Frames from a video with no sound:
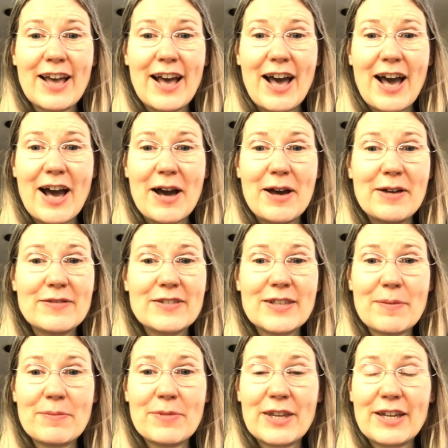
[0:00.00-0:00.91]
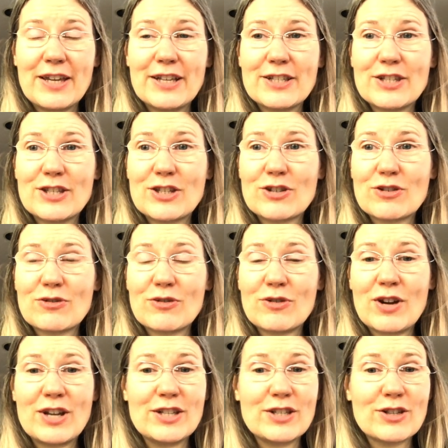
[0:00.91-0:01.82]
uh, if something is str-
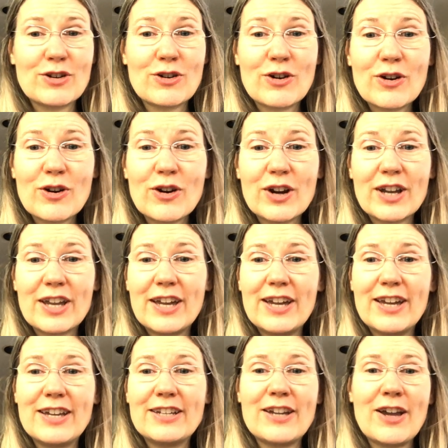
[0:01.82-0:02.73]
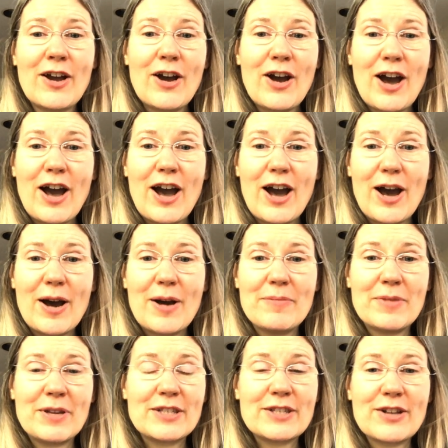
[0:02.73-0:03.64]
is crooked um,
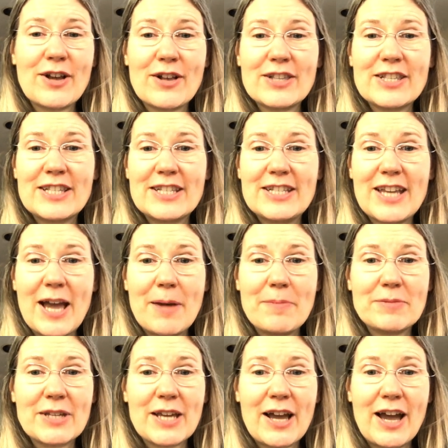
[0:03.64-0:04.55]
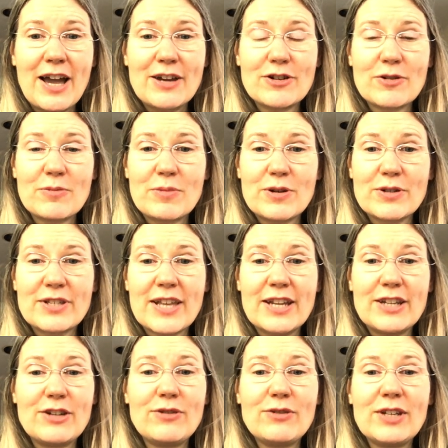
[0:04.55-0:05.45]
it's not stamped 100%
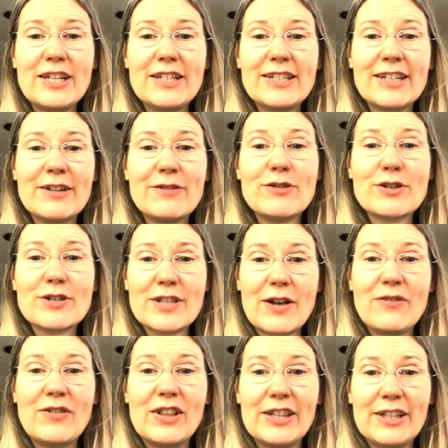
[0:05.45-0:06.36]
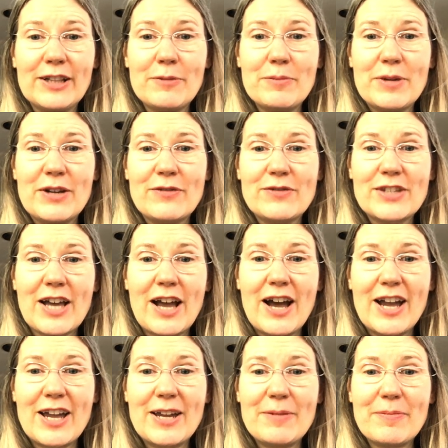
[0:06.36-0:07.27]
you need to give yourself a little bit of
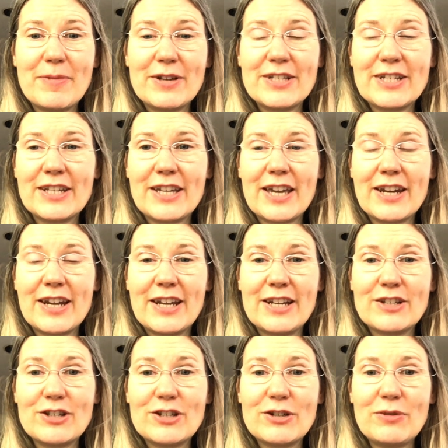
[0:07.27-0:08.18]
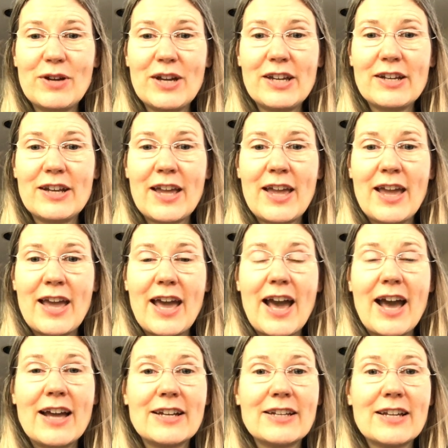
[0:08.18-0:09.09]
time to get into it
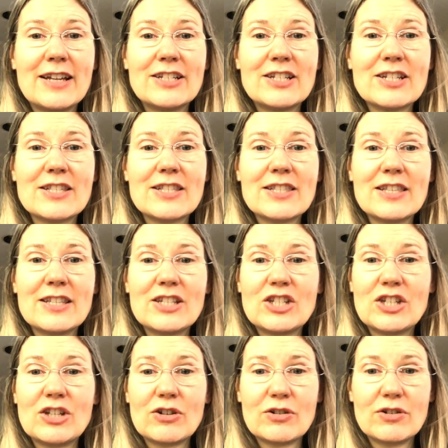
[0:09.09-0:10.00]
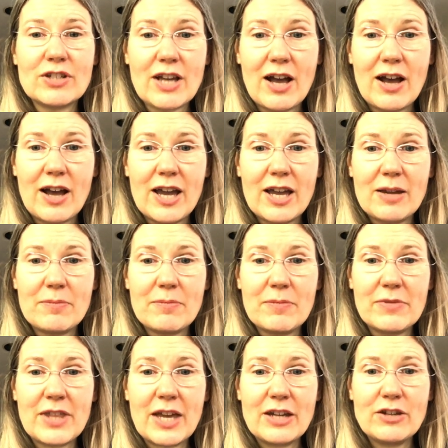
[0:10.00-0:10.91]
and just the sheer time
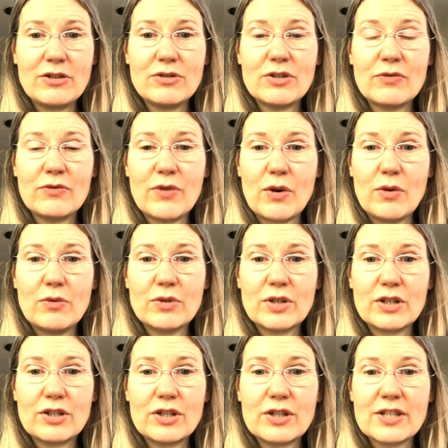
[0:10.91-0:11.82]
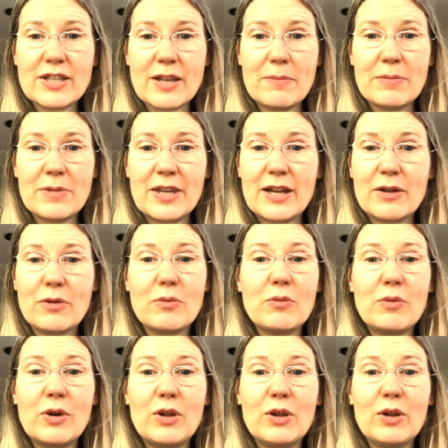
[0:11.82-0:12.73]
that you devote to something
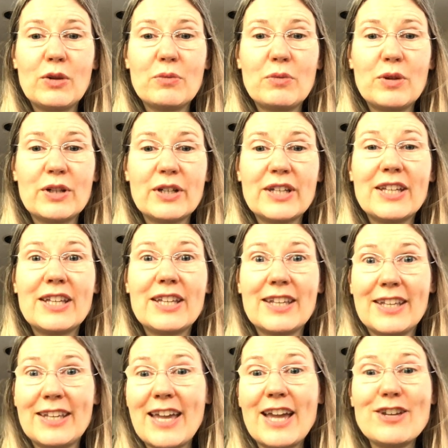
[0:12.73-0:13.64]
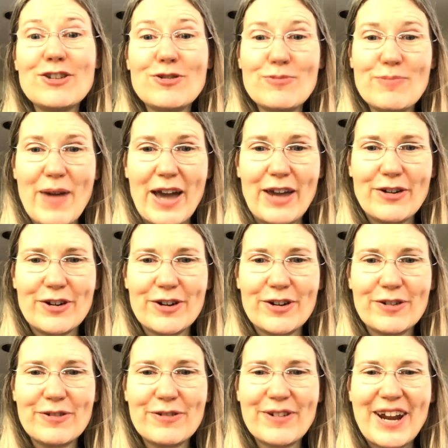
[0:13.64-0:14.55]
will will get you
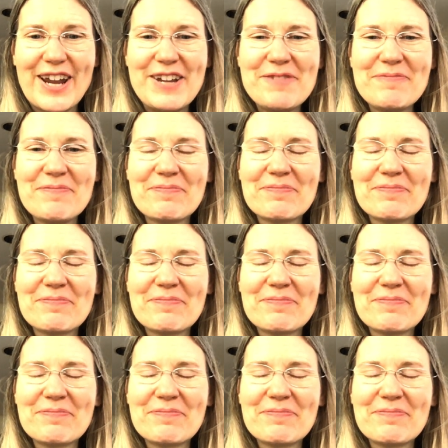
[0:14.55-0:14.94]
better right